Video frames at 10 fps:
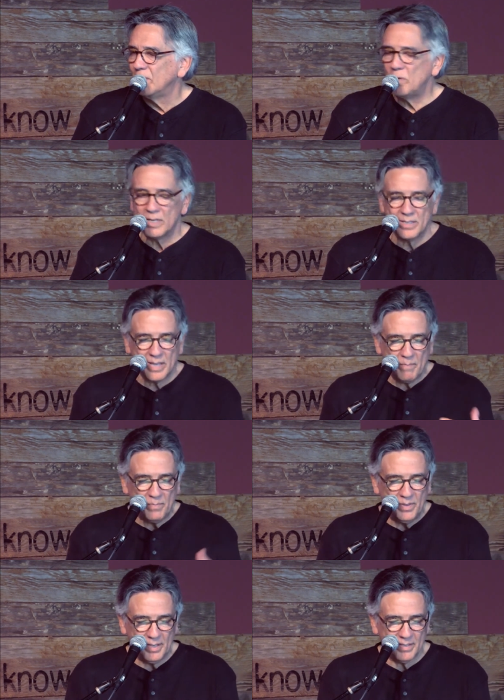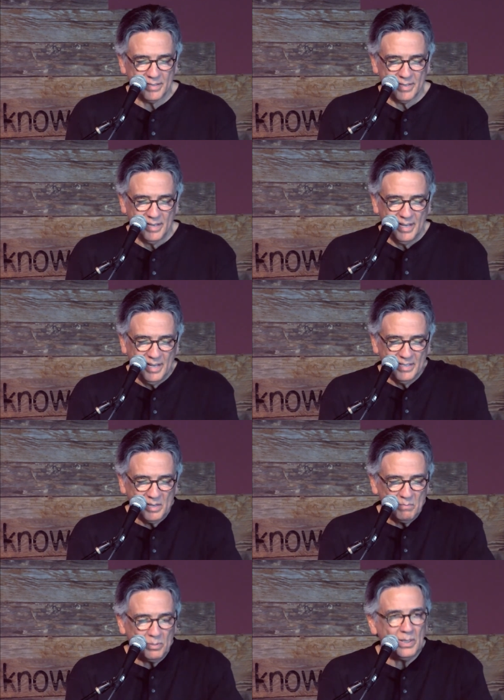To accept this
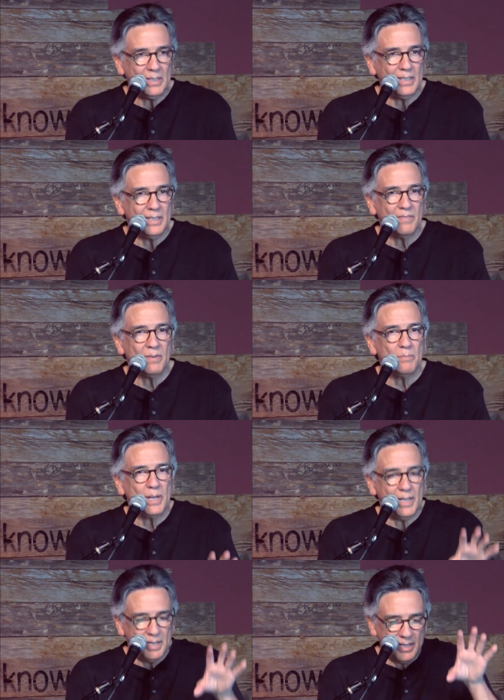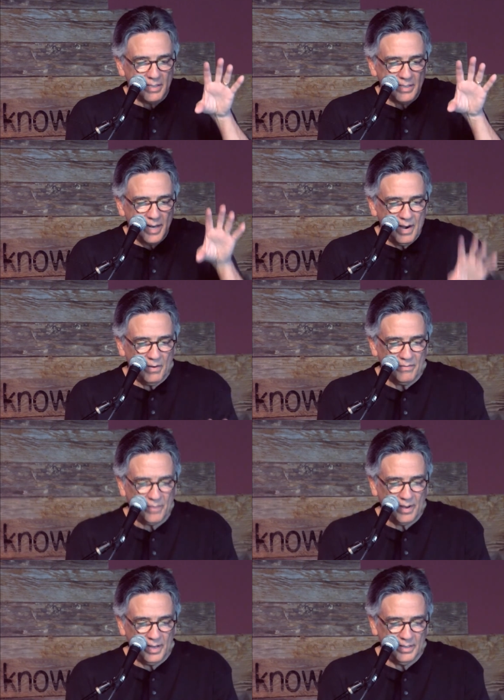is completely different, but it is
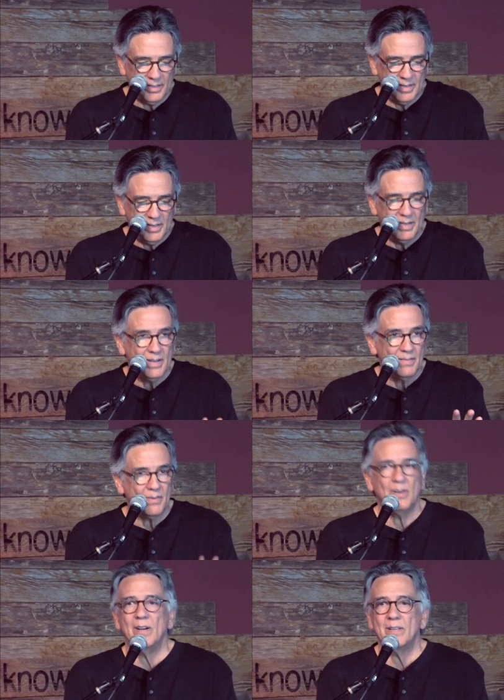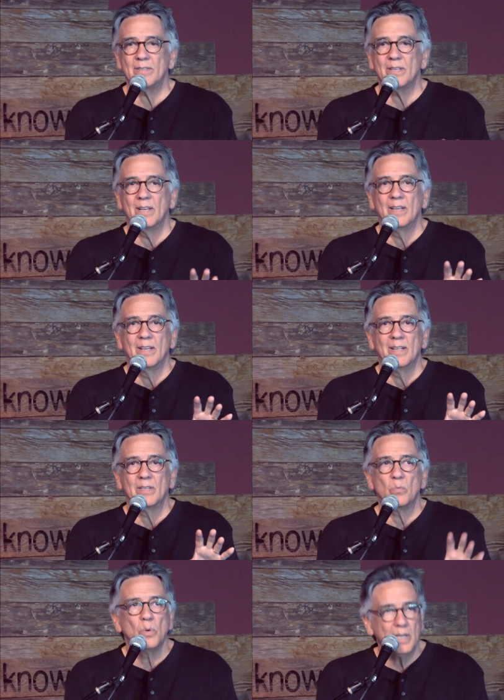terrifying for us
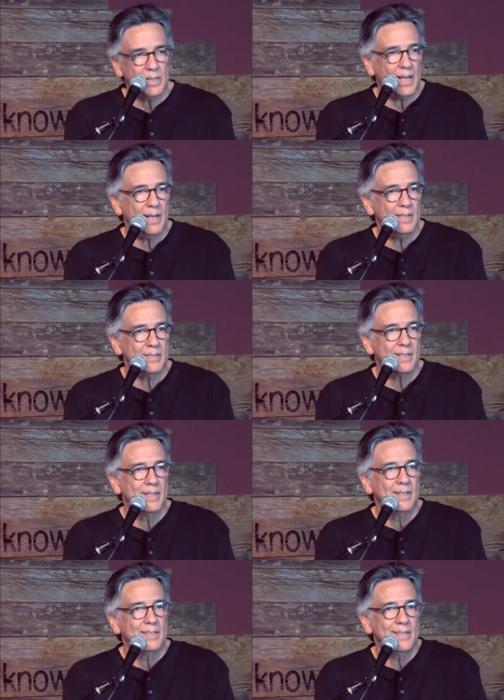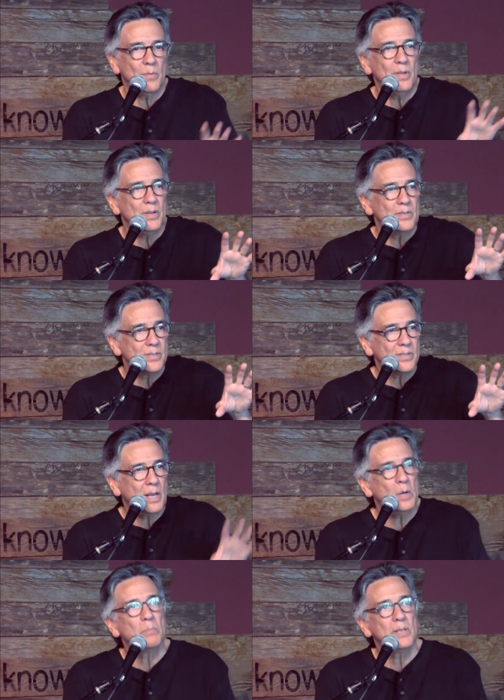to realize that we are just
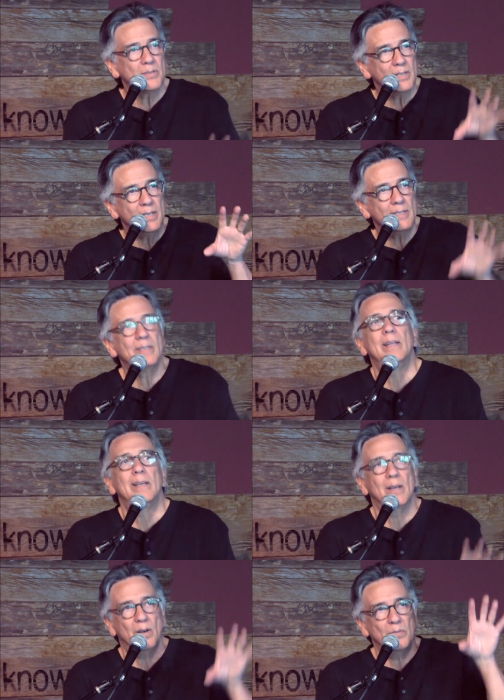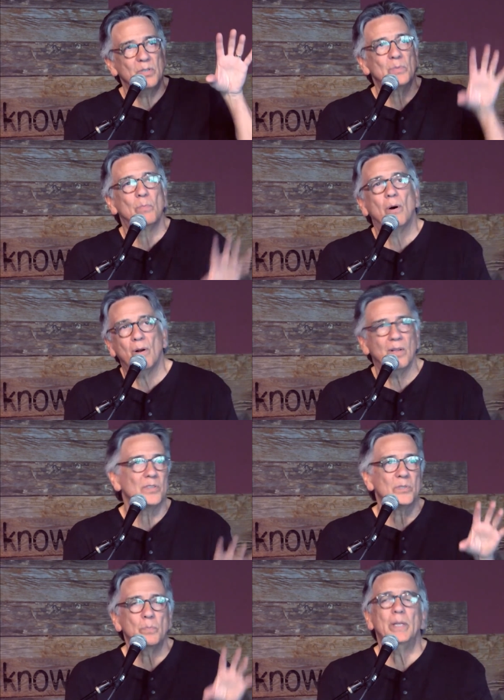helplessly sitting on this
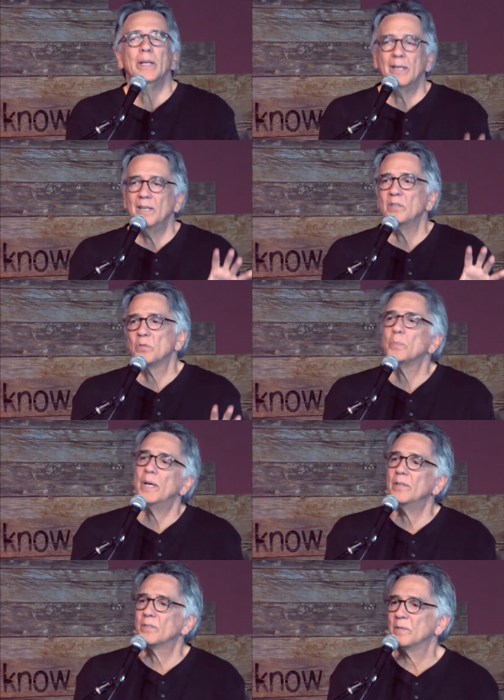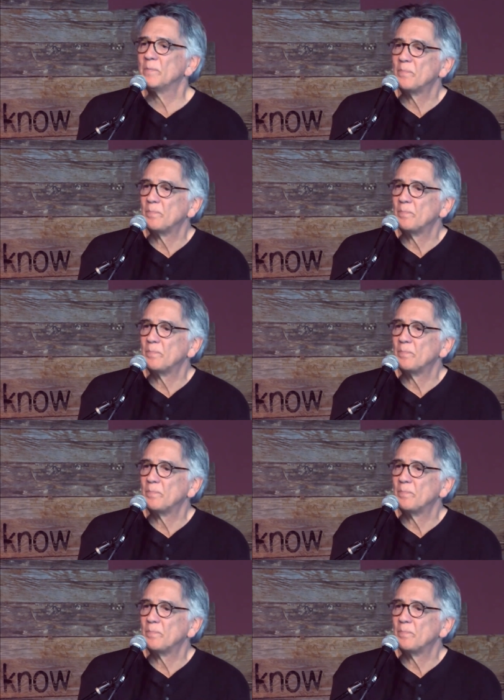ball spinning in space.